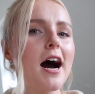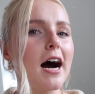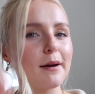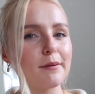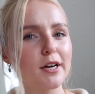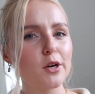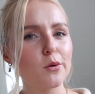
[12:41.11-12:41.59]

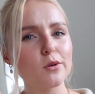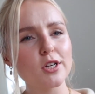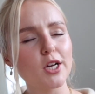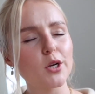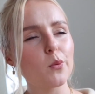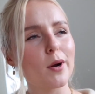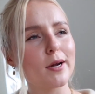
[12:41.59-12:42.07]
I'm kind of
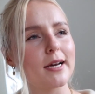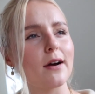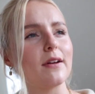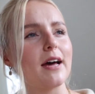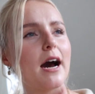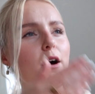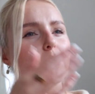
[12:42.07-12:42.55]
trying to work
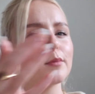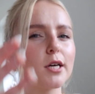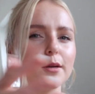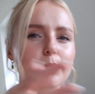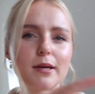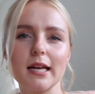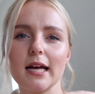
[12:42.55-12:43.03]
out how I'm
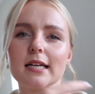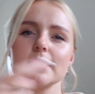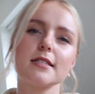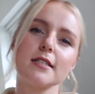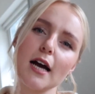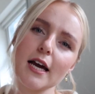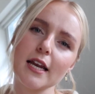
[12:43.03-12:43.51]
going to be like
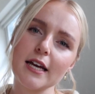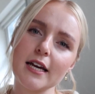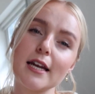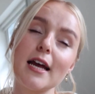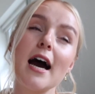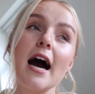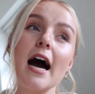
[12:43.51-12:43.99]
styling
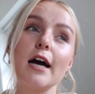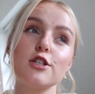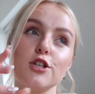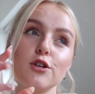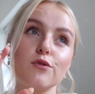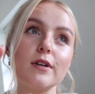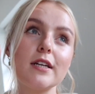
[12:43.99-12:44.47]
it. I
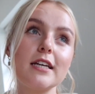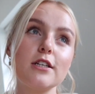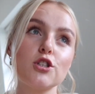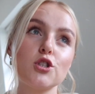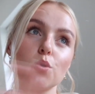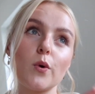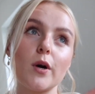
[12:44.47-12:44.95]
do really
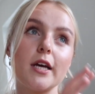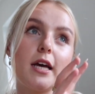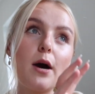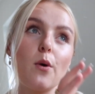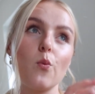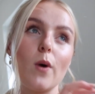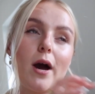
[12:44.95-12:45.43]

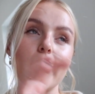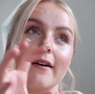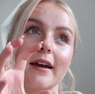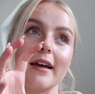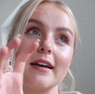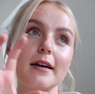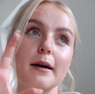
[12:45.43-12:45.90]
enjoy
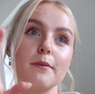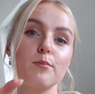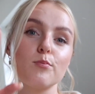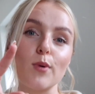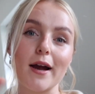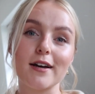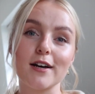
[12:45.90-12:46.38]
wearing
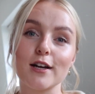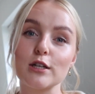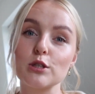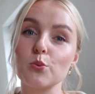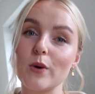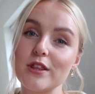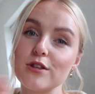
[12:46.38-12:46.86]
bright
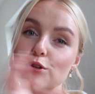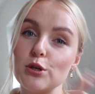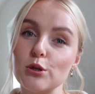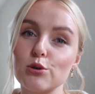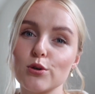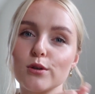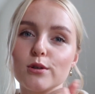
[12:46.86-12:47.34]
colors with
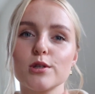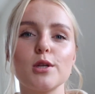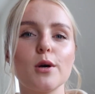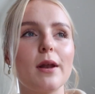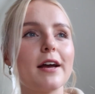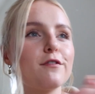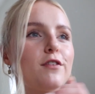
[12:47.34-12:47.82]
neutrals.
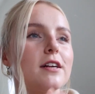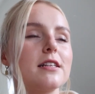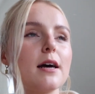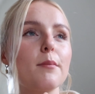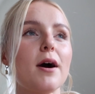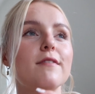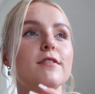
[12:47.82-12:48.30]
So like for
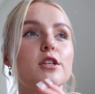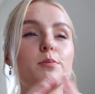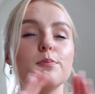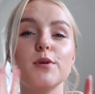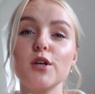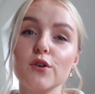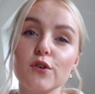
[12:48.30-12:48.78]
example, I have this
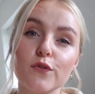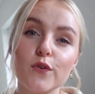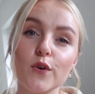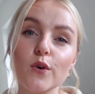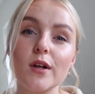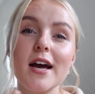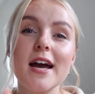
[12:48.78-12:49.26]

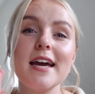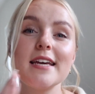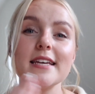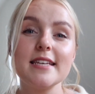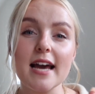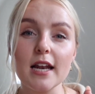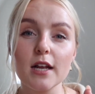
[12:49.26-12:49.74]
beautiful
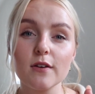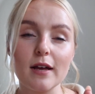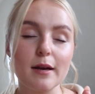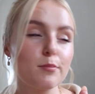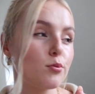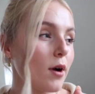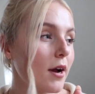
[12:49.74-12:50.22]
yellow,
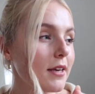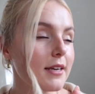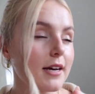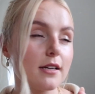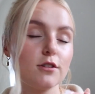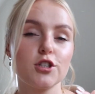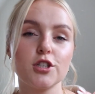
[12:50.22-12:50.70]
like bright
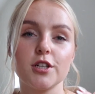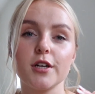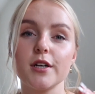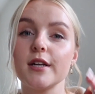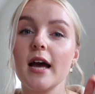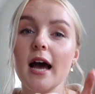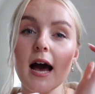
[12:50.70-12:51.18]
yellow
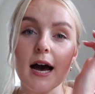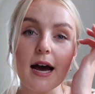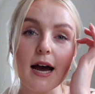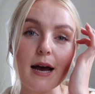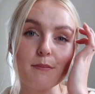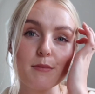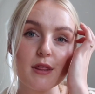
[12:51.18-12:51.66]
shirt
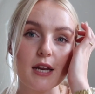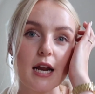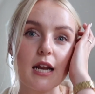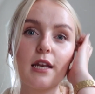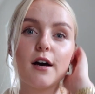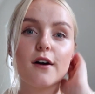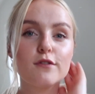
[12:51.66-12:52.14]
that
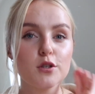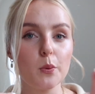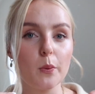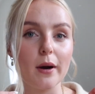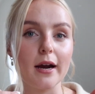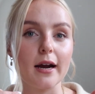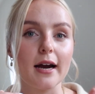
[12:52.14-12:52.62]
I love to
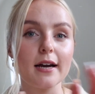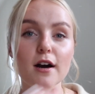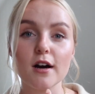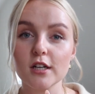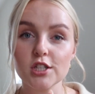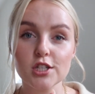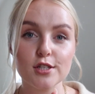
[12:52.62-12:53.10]
wear. I
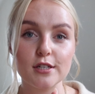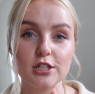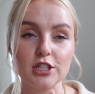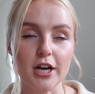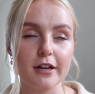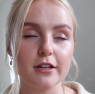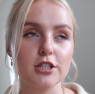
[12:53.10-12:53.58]
got it just in a
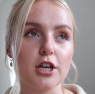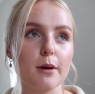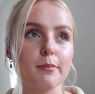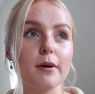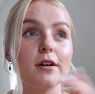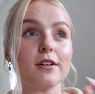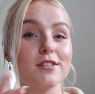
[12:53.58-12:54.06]
charity
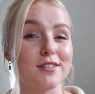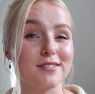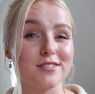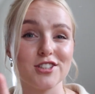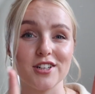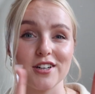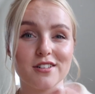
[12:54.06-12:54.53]
shop. Also
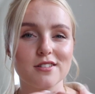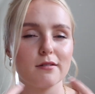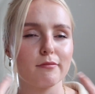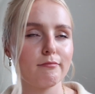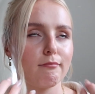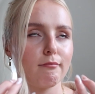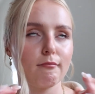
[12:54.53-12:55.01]
shirts,
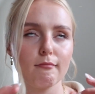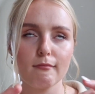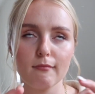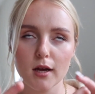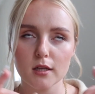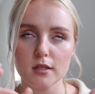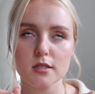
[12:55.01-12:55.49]

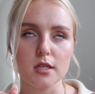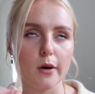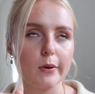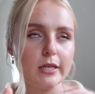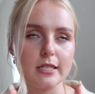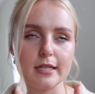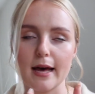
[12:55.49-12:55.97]

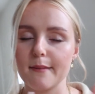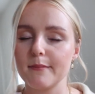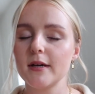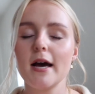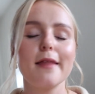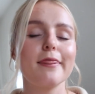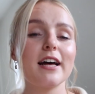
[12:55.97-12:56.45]
so into
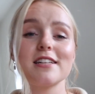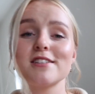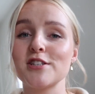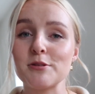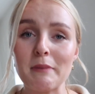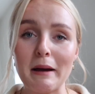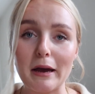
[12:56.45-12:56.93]
them. That's
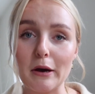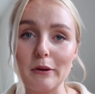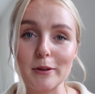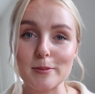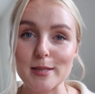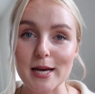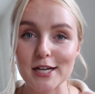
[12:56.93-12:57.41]
just my
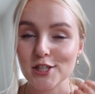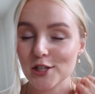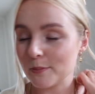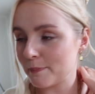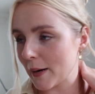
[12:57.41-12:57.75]
own obsession.